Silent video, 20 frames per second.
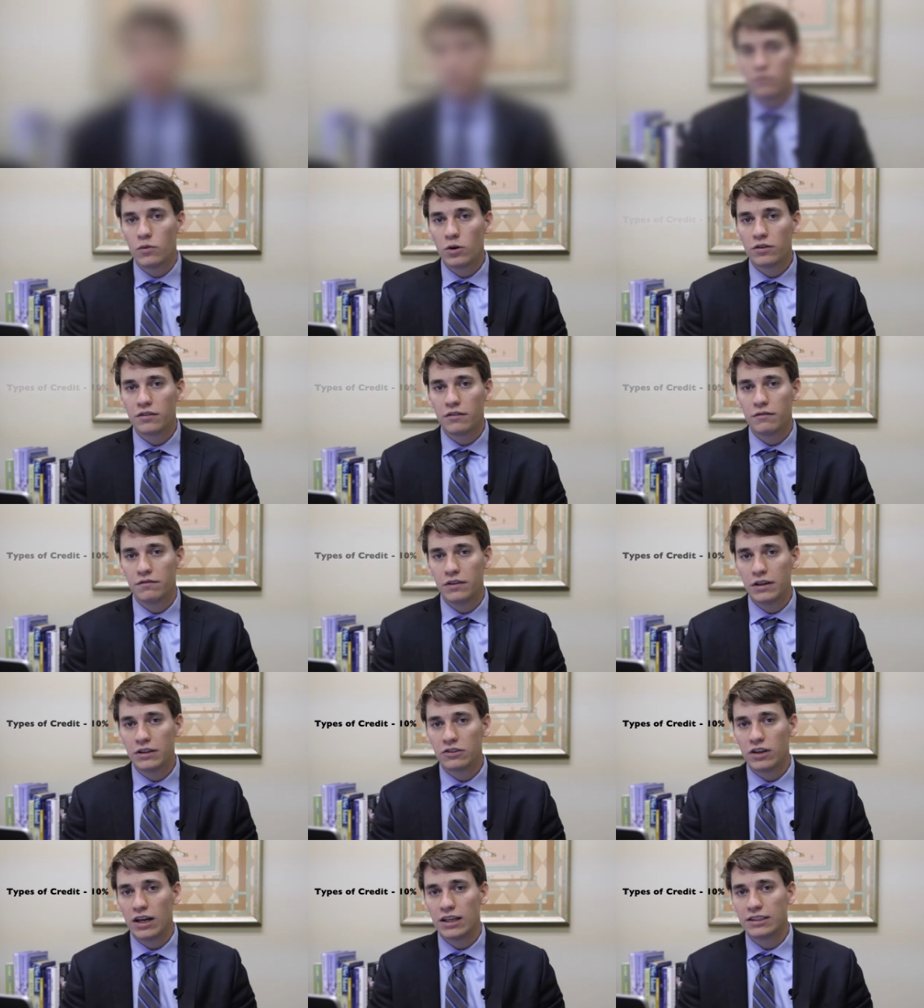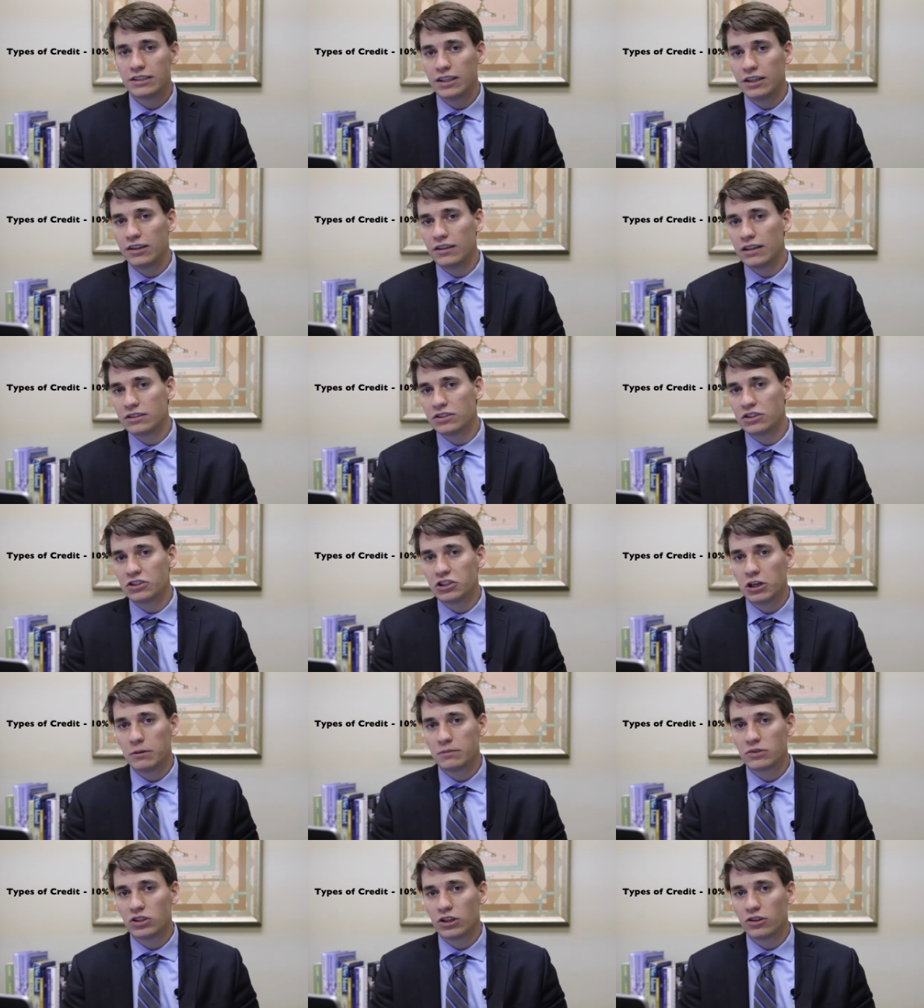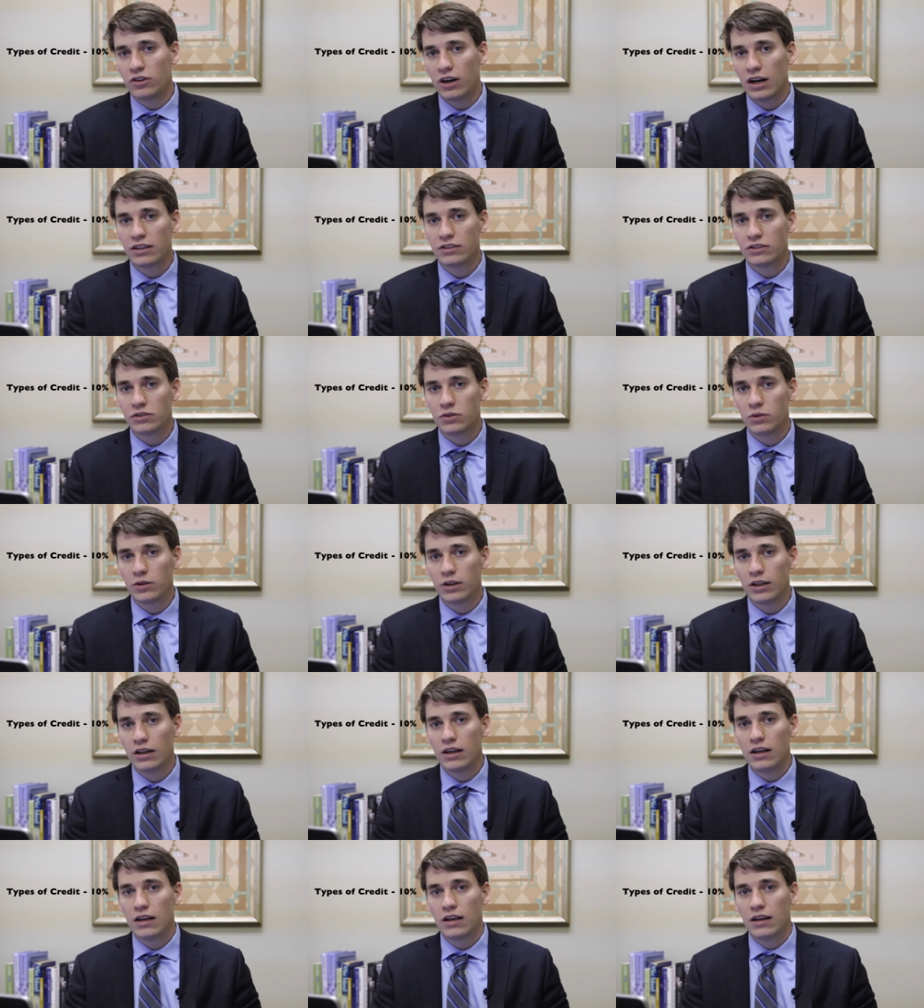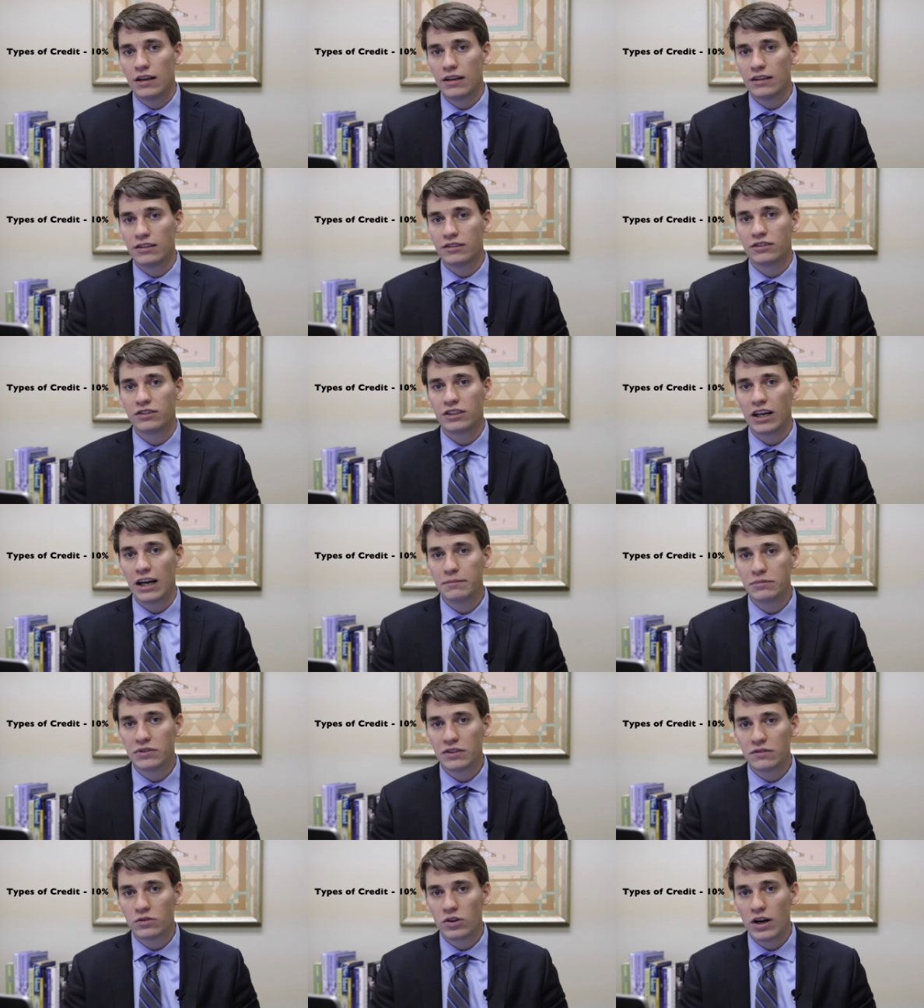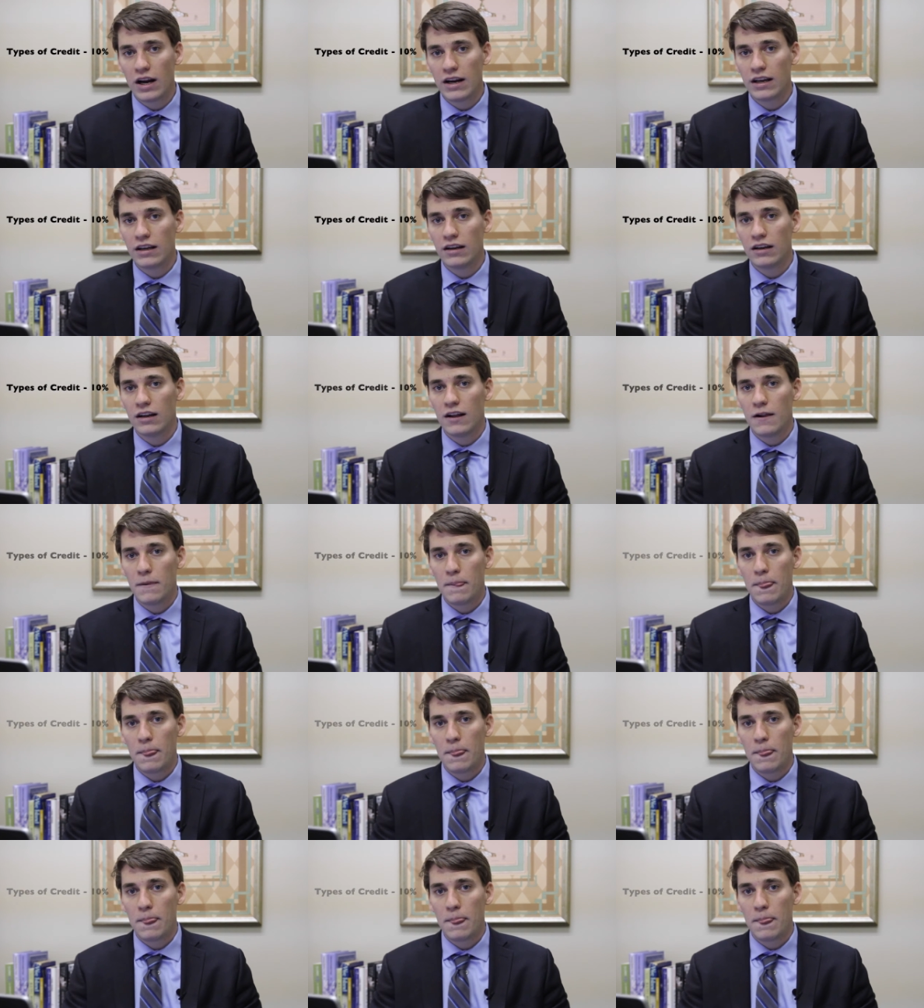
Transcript: The fourth and fifth criteria that determines our credit score is types of credit